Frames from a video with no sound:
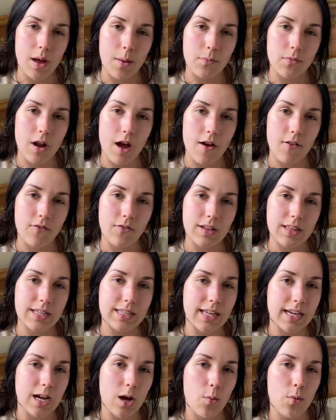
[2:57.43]
I'm not feeling
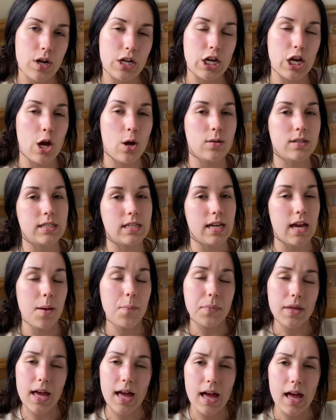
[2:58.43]
like I want to cozy up
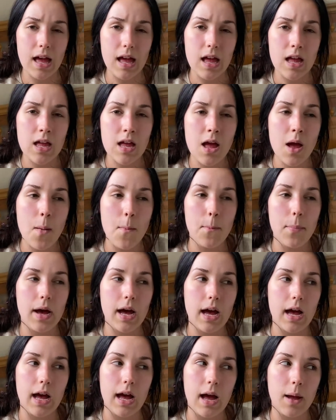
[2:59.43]
yet. But
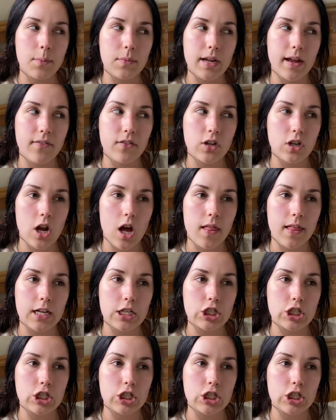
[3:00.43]
I'm definitely not like